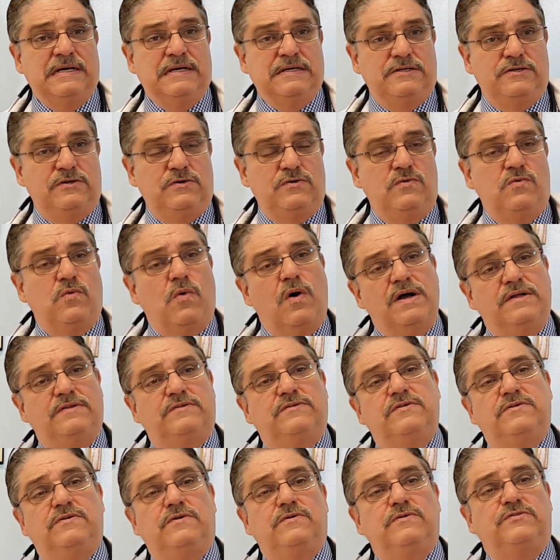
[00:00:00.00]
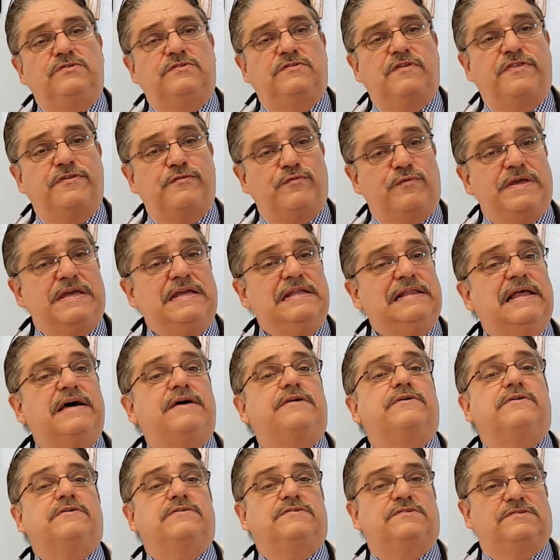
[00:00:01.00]
You want to use 3
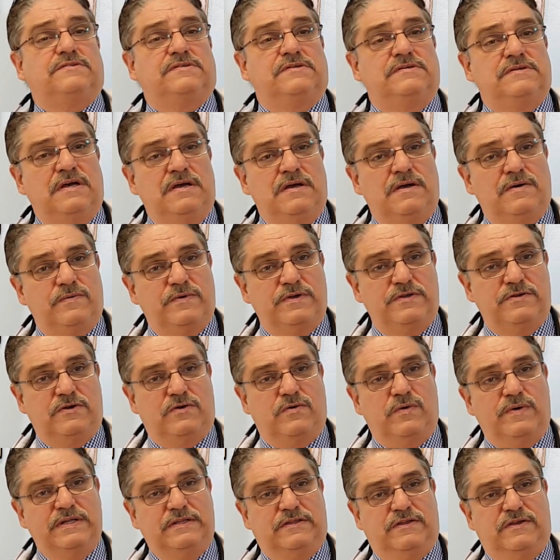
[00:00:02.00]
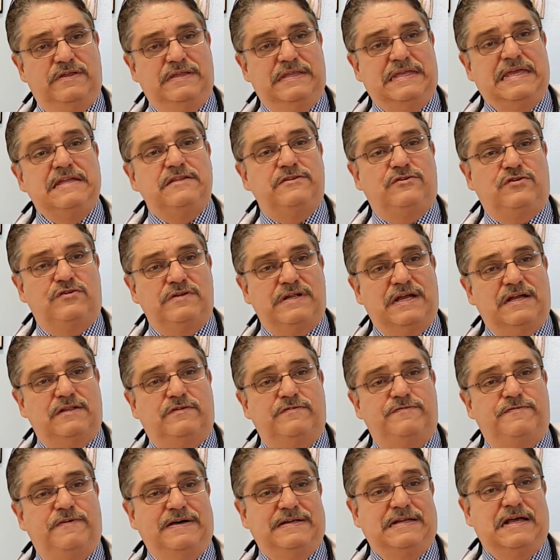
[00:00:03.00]
letters when you go into the internet to
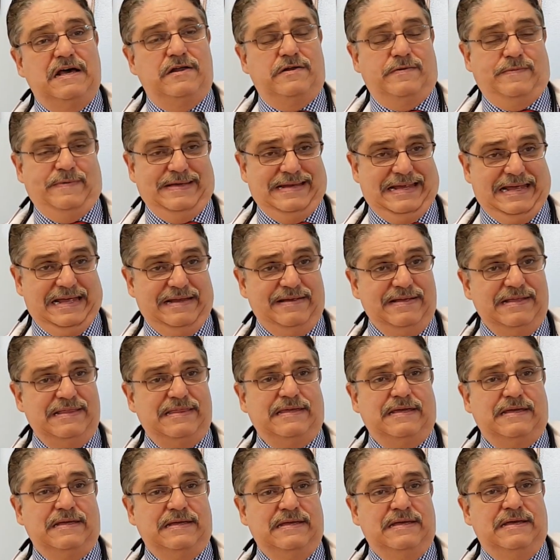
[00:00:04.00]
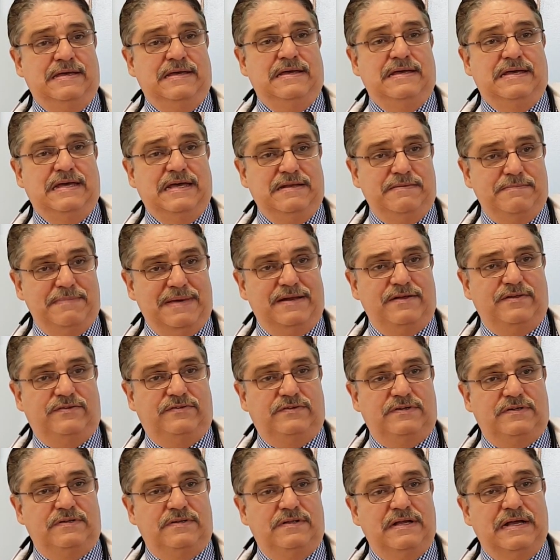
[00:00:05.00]
find out about anything in
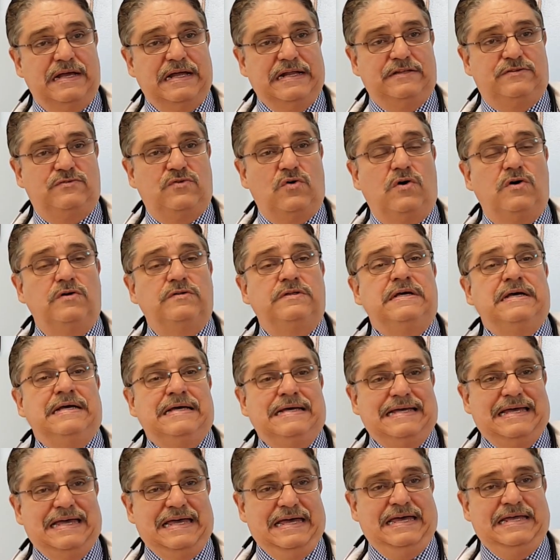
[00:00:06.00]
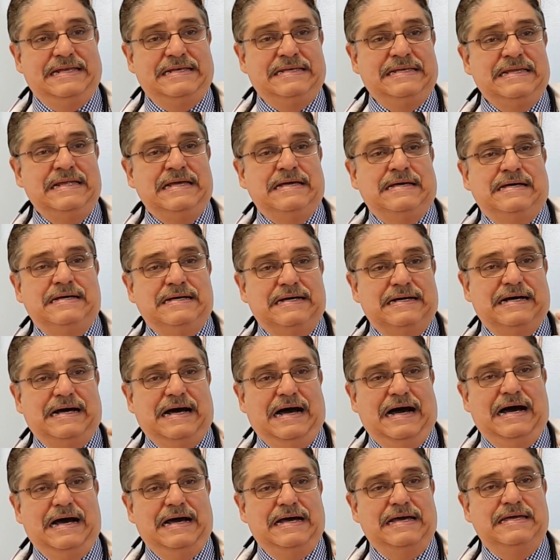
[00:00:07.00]
medicine, and it's called
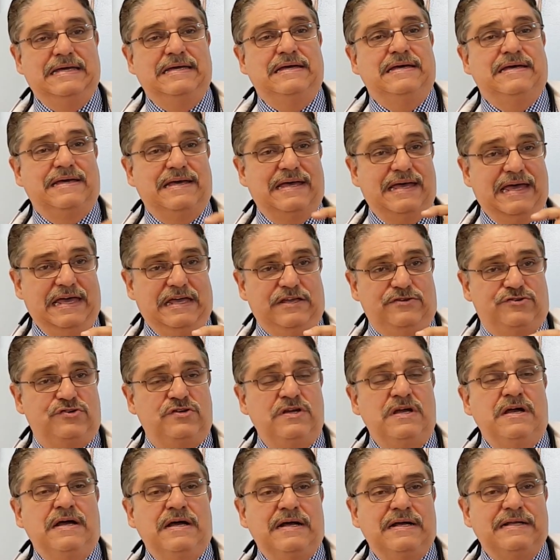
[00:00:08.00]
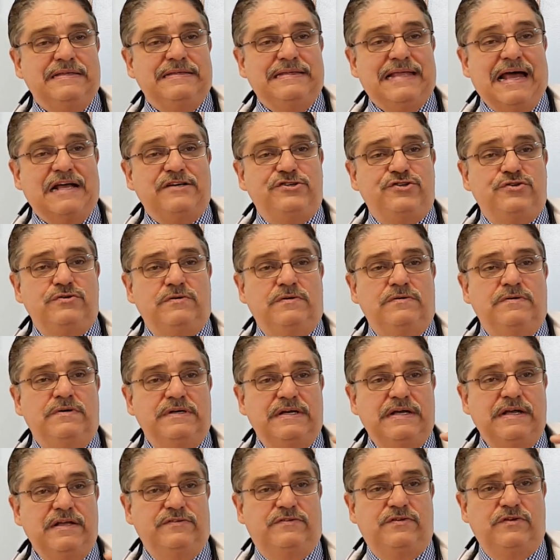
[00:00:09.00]
NIH, National
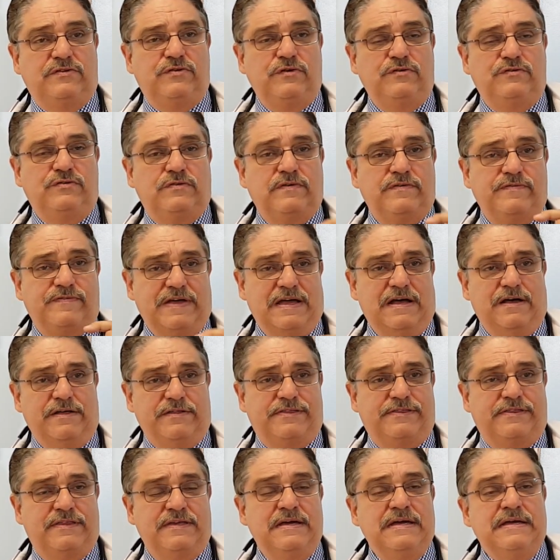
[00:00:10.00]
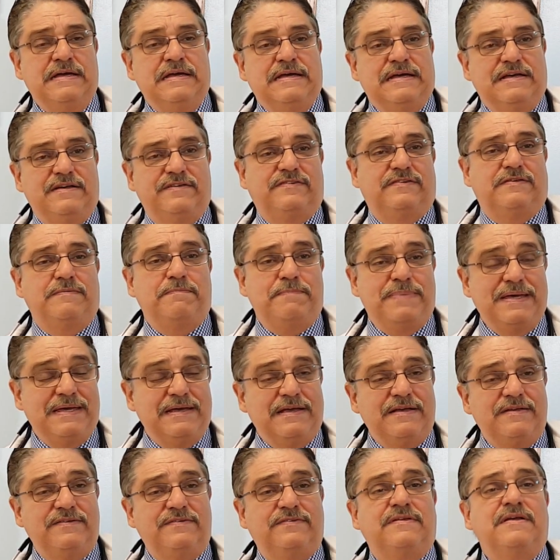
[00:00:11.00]
Institutes of Health. It's the
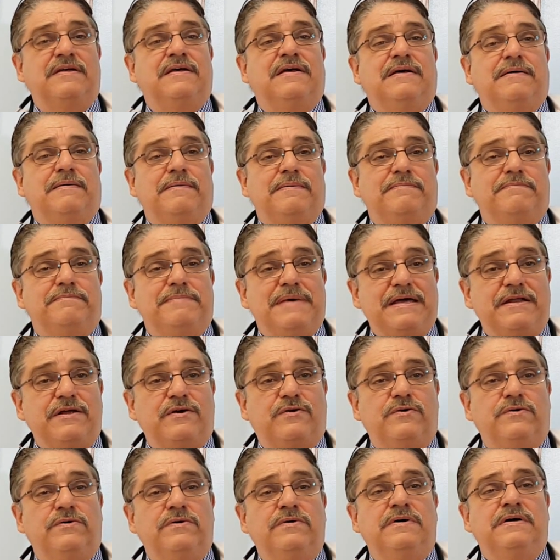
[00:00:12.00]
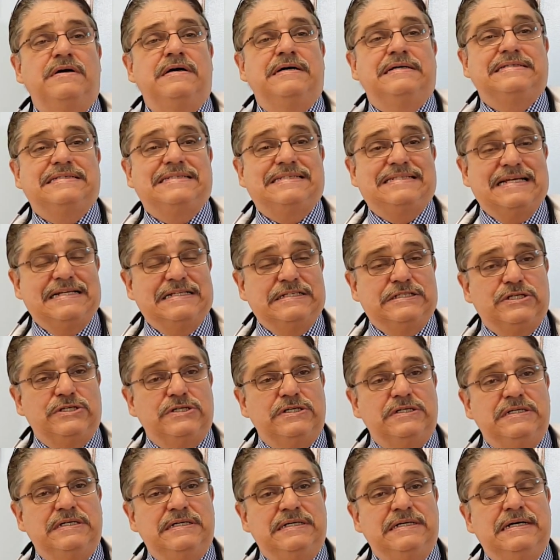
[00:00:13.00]
biggest medical
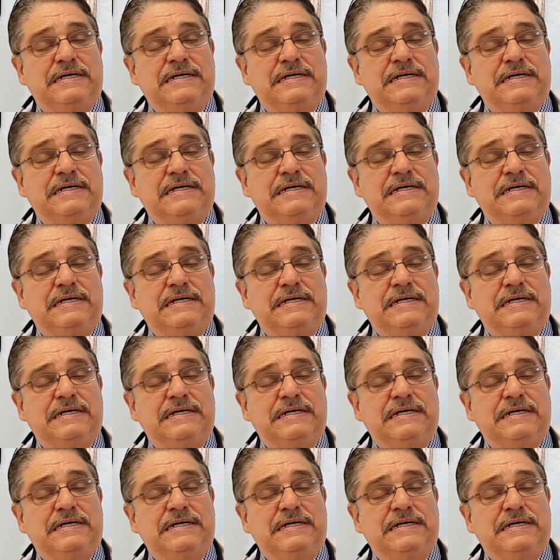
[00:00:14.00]
center